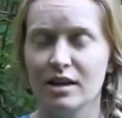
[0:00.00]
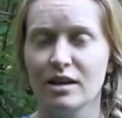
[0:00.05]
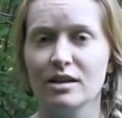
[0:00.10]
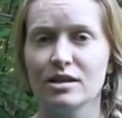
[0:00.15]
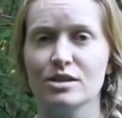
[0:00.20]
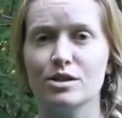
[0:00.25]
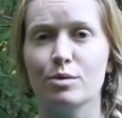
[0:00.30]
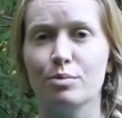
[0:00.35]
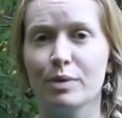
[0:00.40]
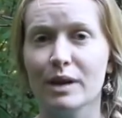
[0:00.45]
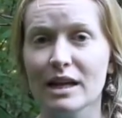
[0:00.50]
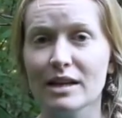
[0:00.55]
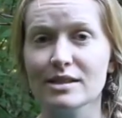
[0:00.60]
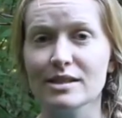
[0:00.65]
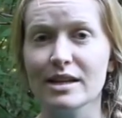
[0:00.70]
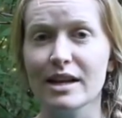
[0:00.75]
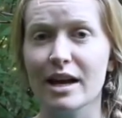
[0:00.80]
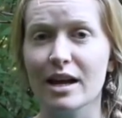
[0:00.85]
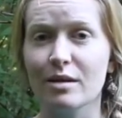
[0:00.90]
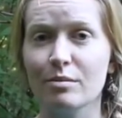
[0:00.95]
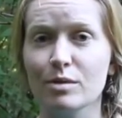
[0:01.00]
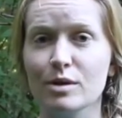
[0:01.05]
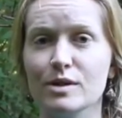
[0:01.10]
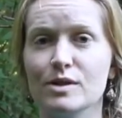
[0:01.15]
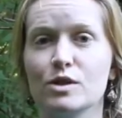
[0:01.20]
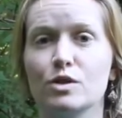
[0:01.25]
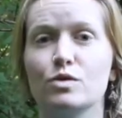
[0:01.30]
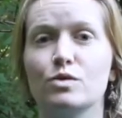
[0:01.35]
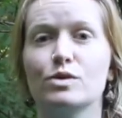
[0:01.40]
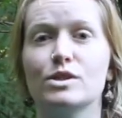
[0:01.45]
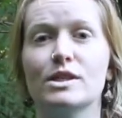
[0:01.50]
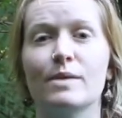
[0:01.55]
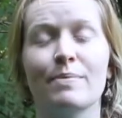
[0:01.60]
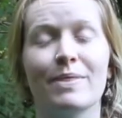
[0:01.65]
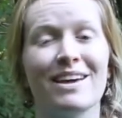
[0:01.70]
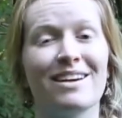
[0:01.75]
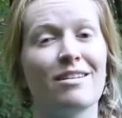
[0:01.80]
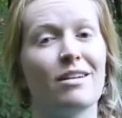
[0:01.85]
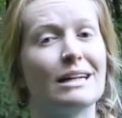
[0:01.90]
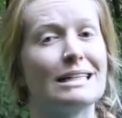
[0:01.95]
So plants and animals use
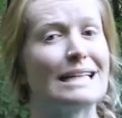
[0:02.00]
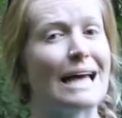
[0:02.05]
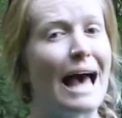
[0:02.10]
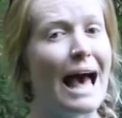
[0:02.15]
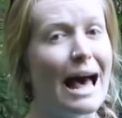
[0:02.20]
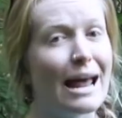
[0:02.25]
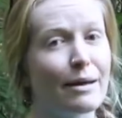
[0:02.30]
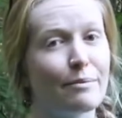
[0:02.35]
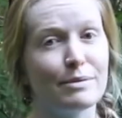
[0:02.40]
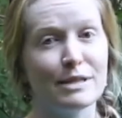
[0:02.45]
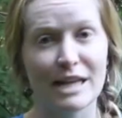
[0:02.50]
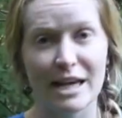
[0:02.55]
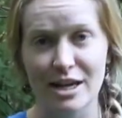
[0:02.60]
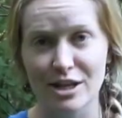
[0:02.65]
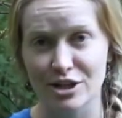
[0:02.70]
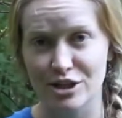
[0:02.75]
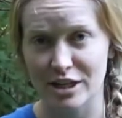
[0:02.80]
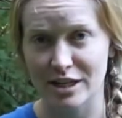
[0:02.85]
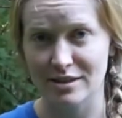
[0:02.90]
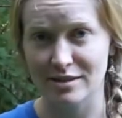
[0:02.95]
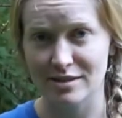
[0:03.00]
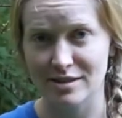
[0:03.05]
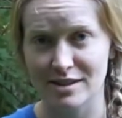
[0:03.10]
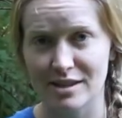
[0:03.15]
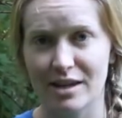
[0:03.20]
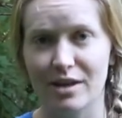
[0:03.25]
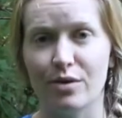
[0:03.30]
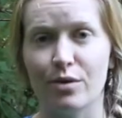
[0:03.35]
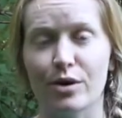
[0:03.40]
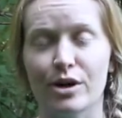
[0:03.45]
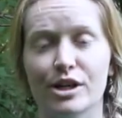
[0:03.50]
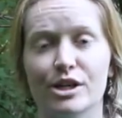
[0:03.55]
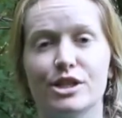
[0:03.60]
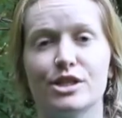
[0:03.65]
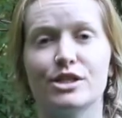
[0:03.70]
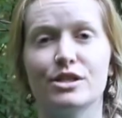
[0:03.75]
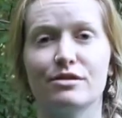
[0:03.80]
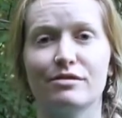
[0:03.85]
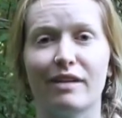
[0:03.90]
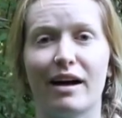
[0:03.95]
something called adaptations in order to
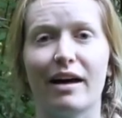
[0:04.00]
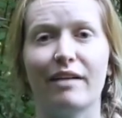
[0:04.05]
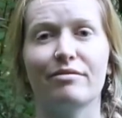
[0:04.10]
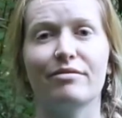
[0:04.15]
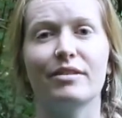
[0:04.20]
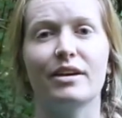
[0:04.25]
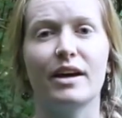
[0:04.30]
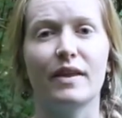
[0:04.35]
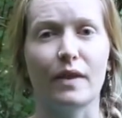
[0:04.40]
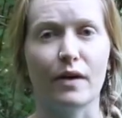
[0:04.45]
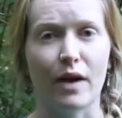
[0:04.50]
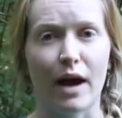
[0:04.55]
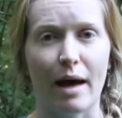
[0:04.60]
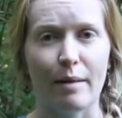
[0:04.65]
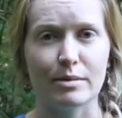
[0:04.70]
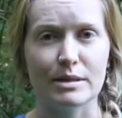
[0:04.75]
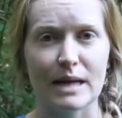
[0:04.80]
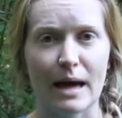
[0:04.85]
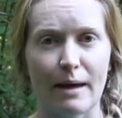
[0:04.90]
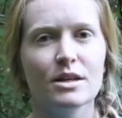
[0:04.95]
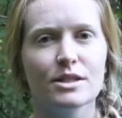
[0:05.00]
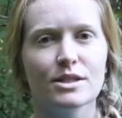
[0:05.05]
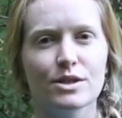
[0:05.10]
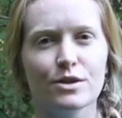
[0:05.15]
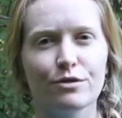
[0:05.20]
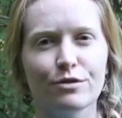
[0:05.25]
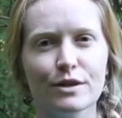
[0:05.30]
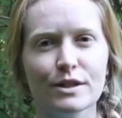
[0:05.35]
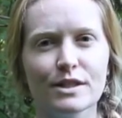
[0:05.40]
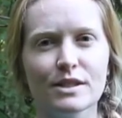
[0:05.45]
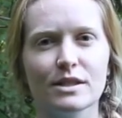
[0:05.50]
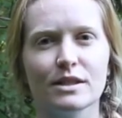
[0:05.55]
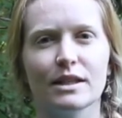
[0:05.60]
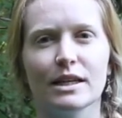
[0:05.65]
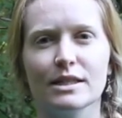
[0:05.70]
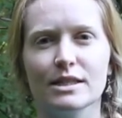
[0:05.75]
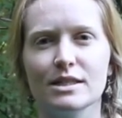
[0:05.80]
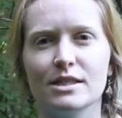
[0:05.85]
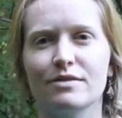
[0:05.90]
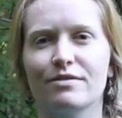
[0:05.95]
survive in their habitat. So first,
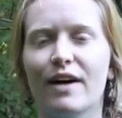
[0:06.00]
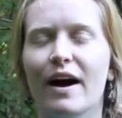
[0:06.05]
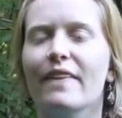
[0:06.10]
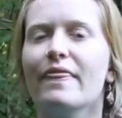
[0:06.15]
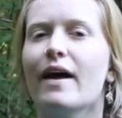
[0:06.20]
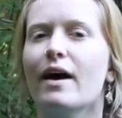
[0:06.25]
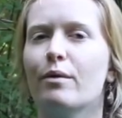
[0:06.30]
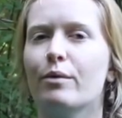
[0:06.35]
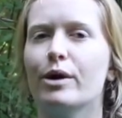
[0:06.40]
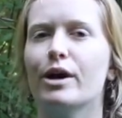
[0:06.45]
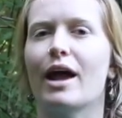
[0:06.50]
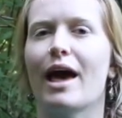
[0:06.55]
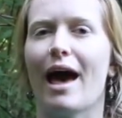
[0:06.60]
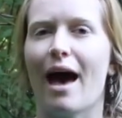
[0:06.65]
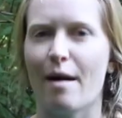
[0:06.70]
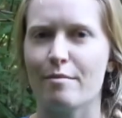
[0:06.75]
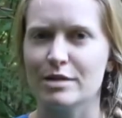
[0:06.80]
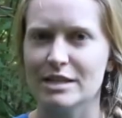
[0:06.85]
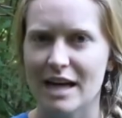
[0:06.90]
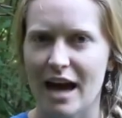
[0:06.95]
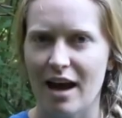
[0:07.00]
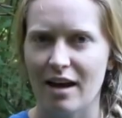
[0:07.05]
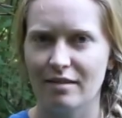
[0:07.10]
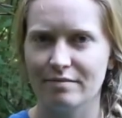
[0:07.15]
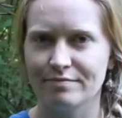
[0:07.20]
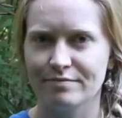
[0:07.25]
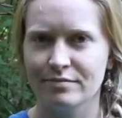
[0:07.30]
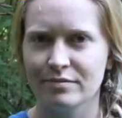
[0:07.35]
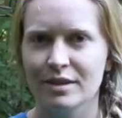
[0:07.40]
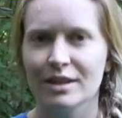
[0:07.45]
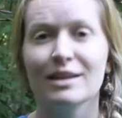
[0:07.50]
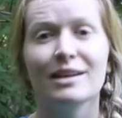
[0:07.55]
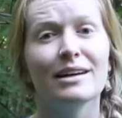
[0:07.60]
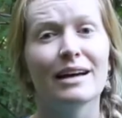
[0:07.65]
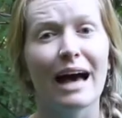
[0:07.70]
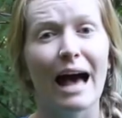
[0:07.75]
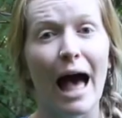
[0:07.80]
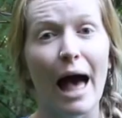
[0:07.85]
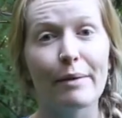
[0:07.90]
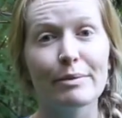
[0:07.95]
let's define that word habitat.
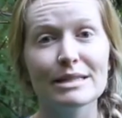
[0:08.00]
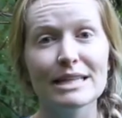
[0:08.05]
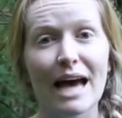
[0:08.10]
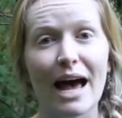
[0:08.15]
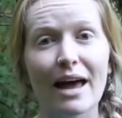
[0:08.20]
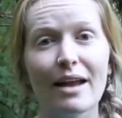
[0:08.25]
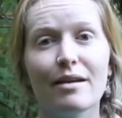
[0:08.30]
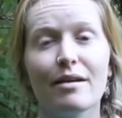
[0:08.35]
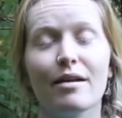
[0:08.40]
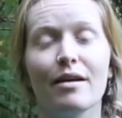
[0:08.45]
A habitat